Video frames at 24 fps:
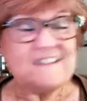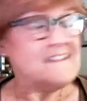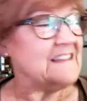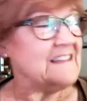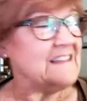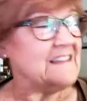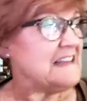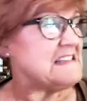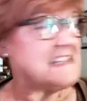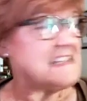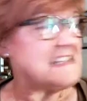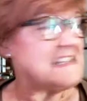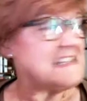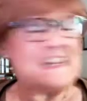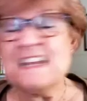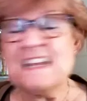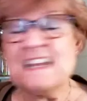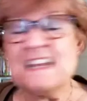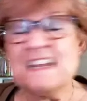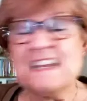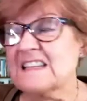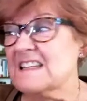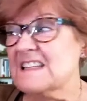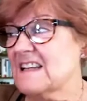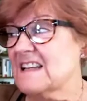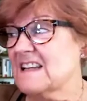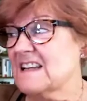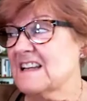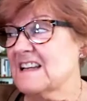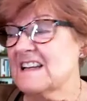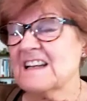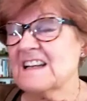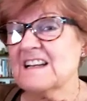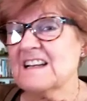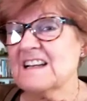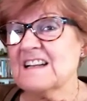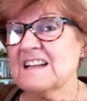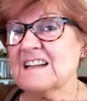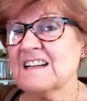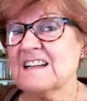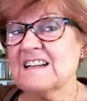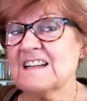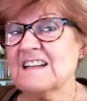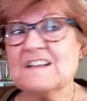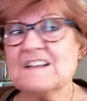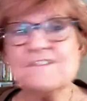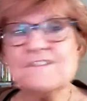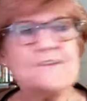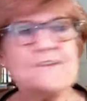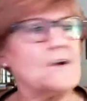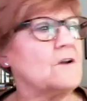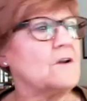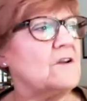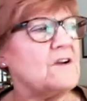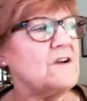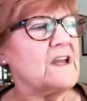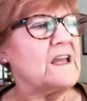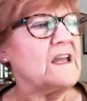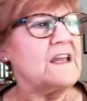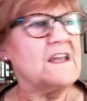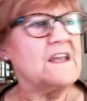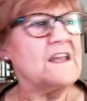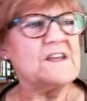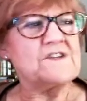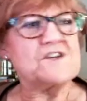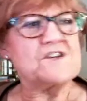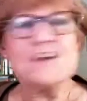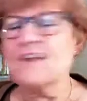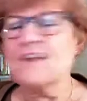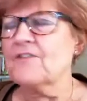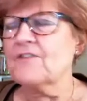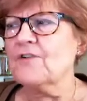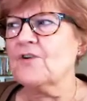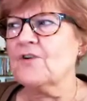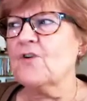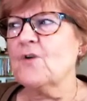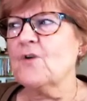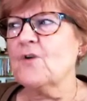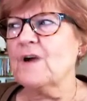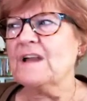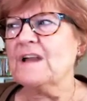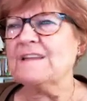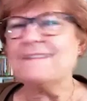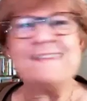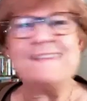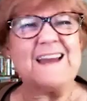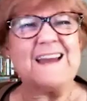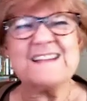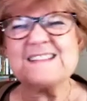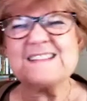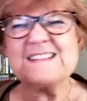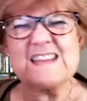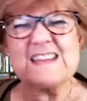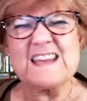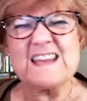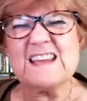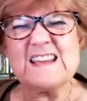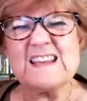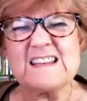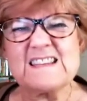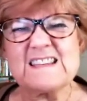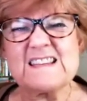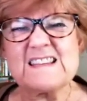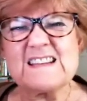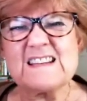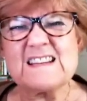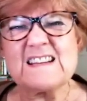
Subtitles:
That's it? They're looking at each other going, that's it?